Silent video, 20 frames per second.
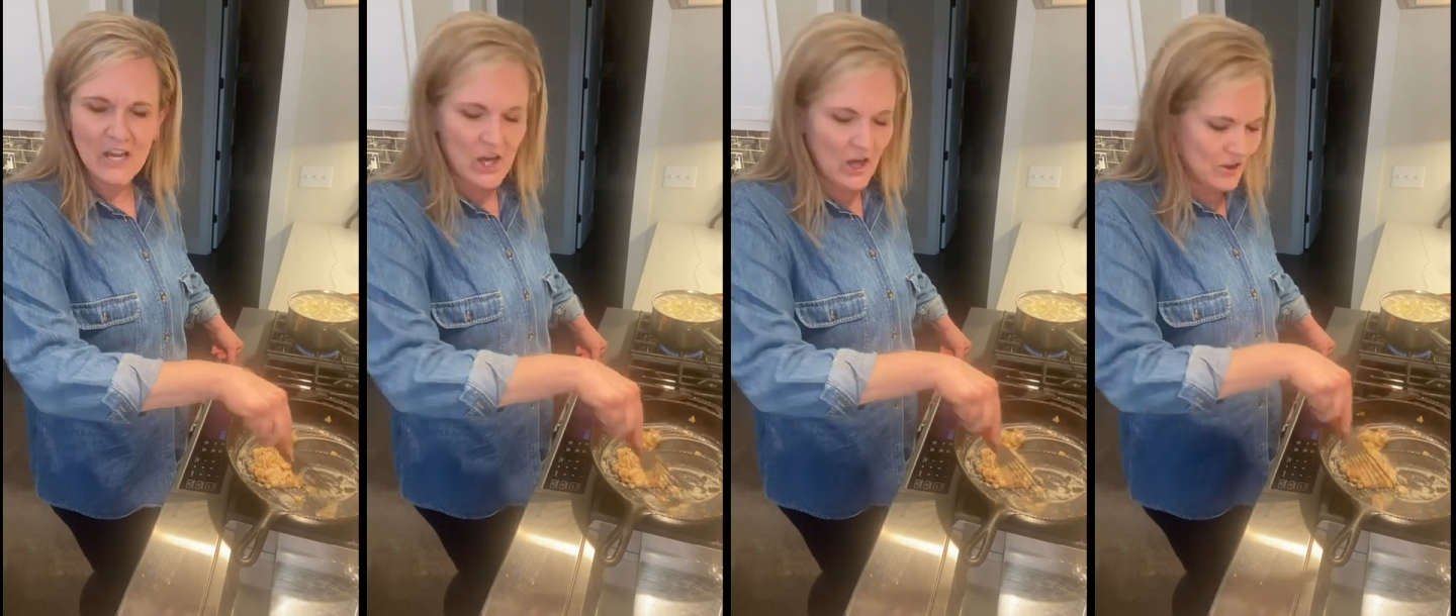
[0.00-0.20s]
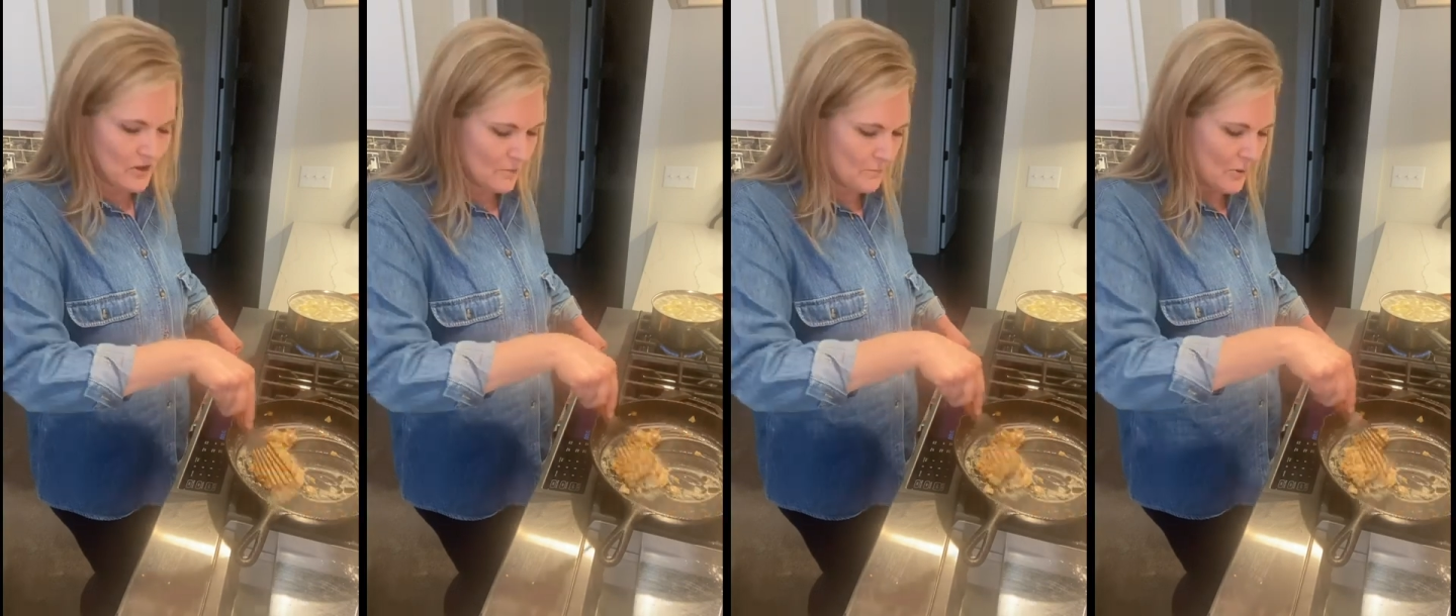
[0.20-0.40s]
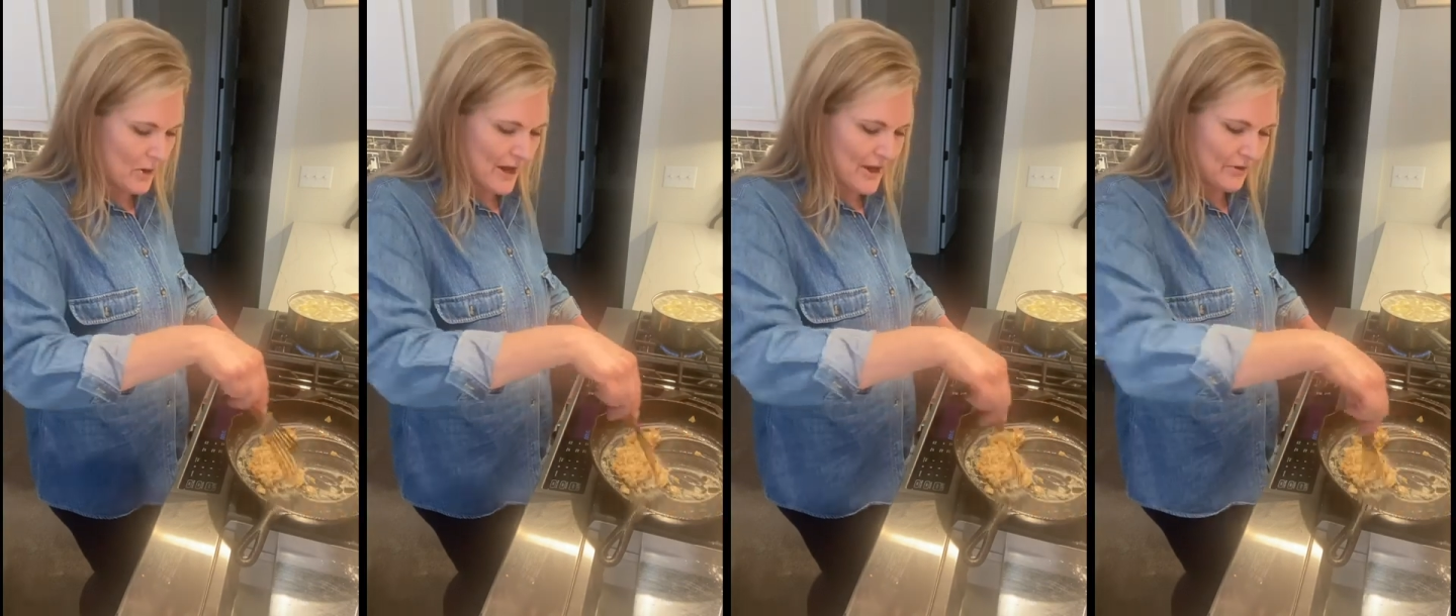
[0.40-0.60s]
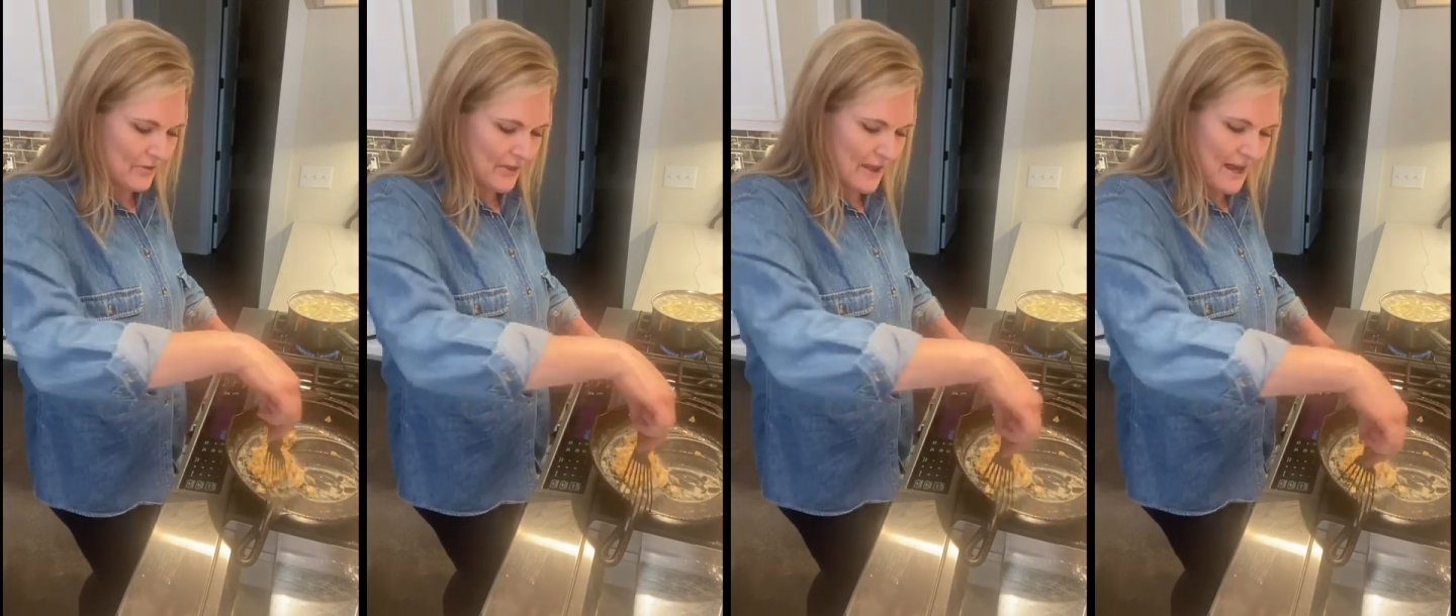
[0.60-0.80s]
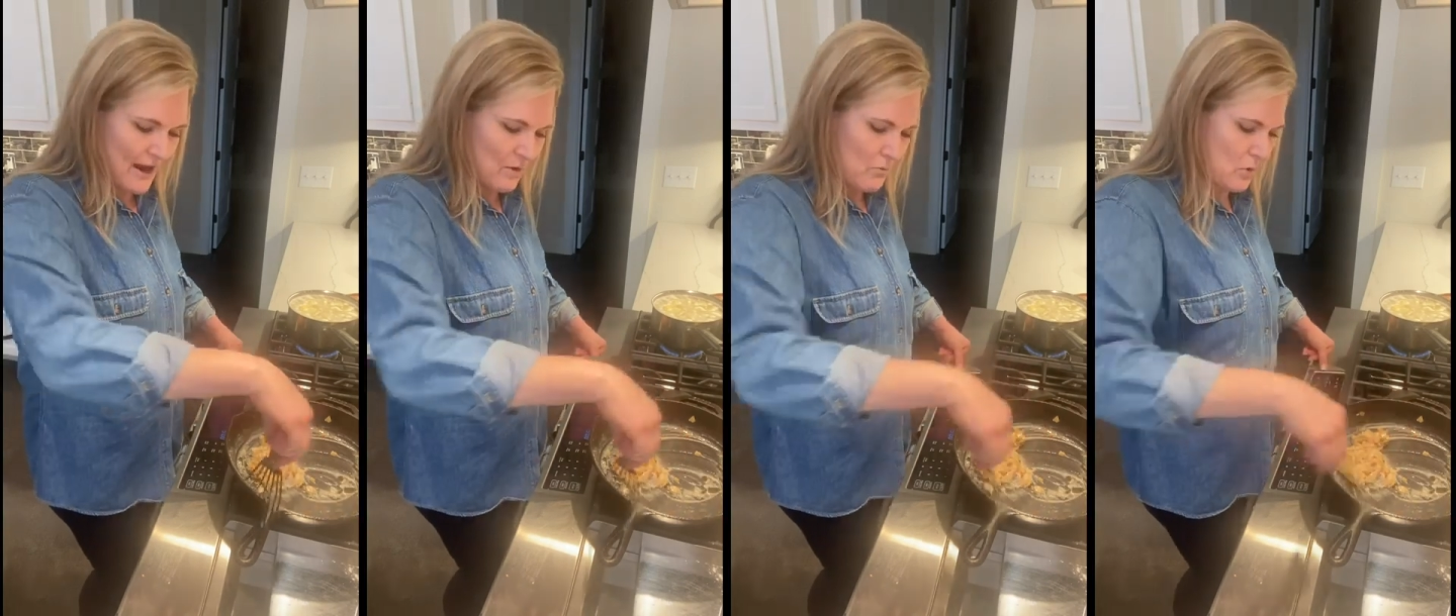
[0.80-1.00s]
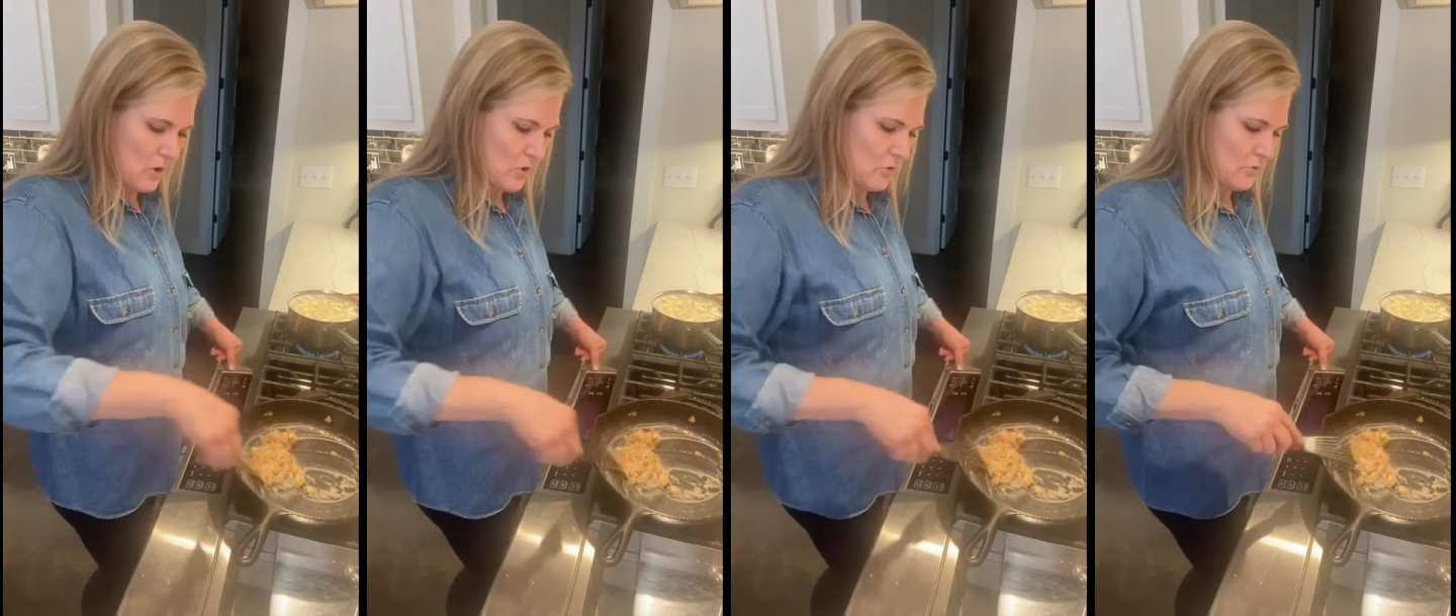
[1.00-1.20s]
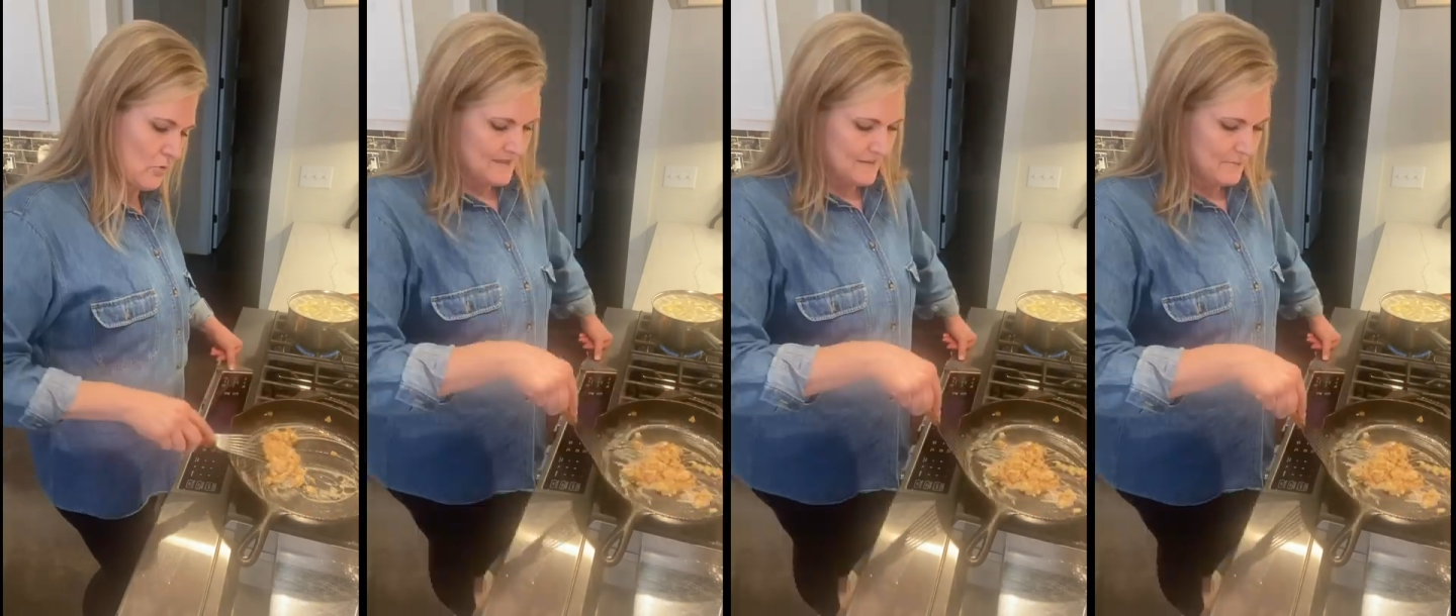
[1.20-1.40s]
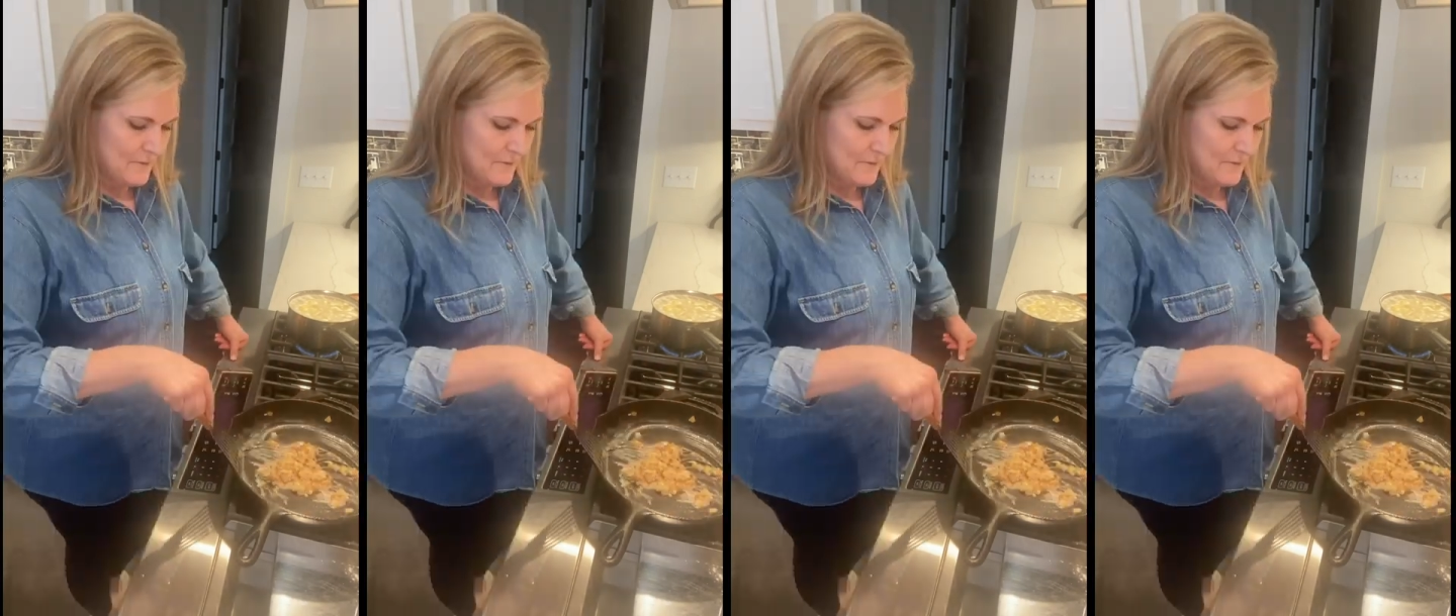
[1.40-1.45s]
color brown that I want.